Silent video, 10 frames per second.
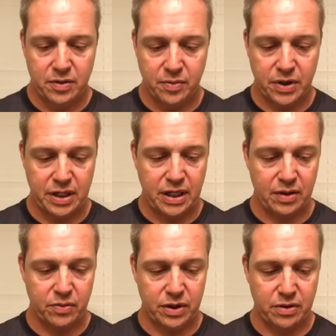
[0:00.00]
But
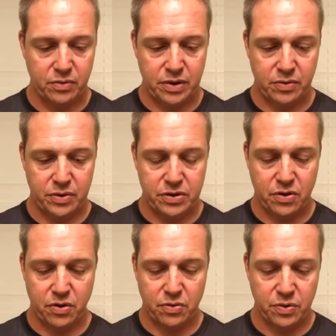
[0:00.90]
again, we
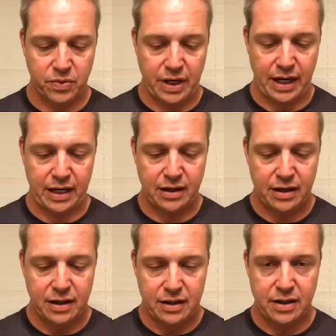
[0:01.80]
scored when we had
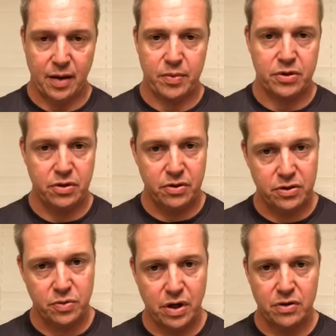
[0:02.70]
the
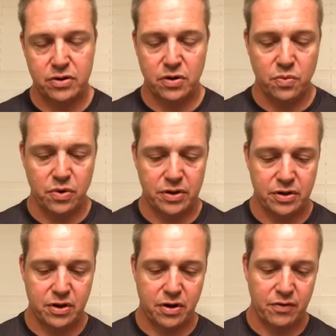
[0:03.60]
opportunities. We also won the
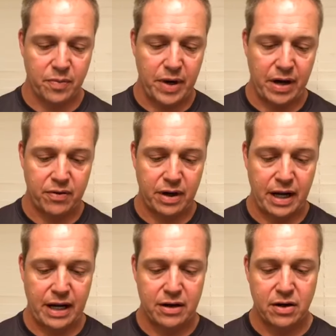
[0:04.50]
turnover battle
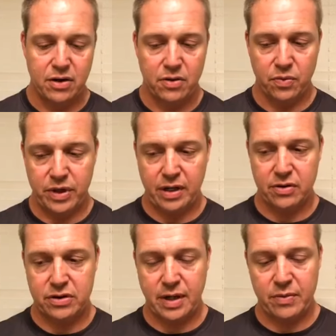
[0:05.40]
tonight. We
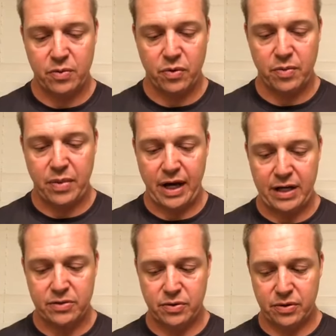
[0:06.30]
intercepted one
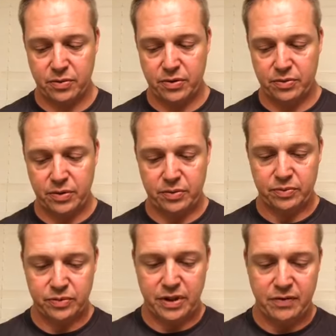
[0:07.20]
pass. We'll
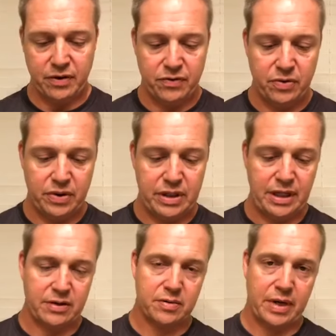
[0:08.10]
give you a few
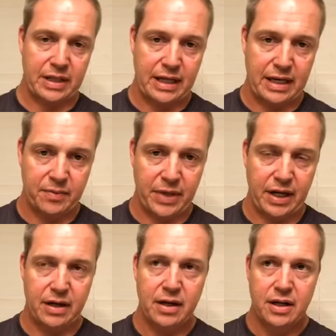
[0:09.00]
details about that in a
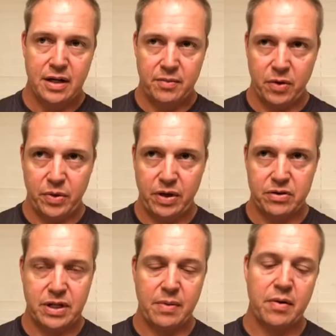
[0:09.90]
minute. But we
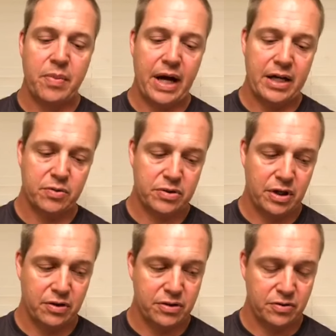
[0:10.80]
intercepted a pass, which
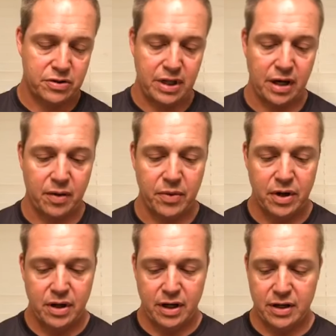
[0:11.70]
also set up
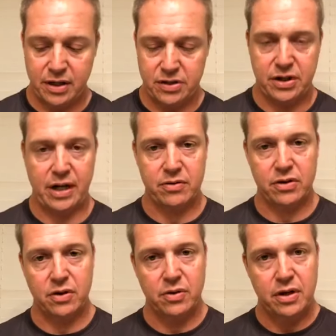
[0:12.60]
a touchdown.
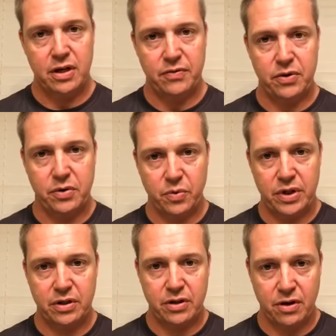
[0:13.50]
So if you can
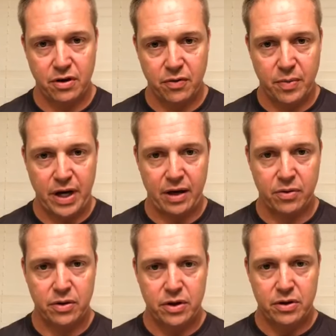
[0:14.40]
win the turnover
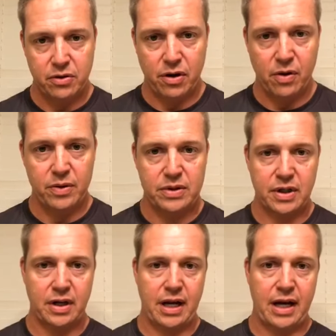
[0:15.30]
battle, you're always
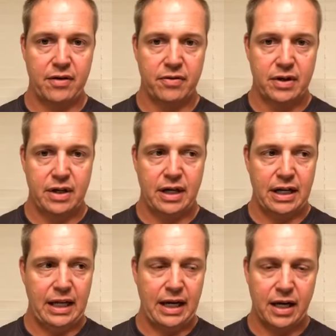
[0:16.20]
going to have a
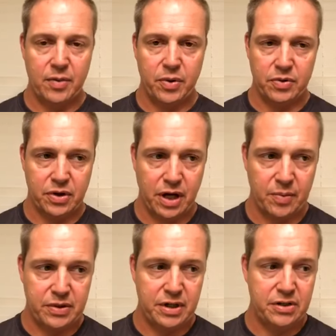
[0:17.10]
leg up on your
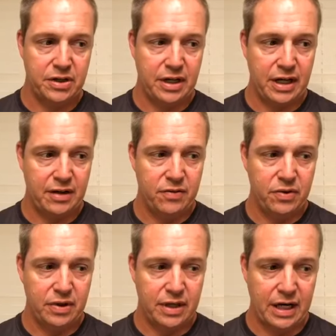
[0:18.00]
competition. And if you
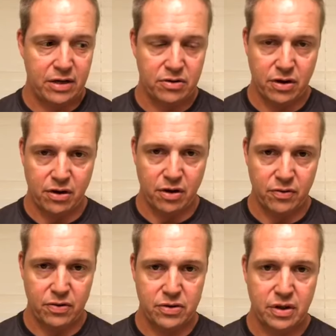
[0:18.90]
can take your
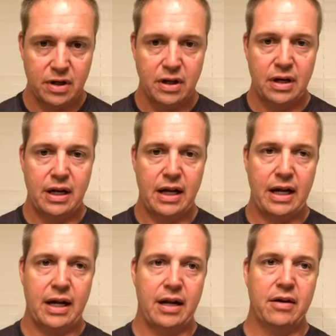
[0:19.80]
turnovers
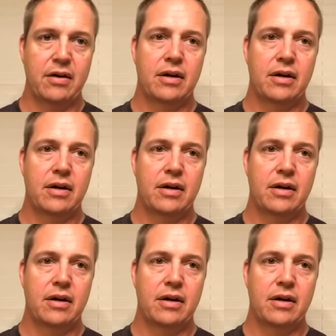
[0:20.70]
and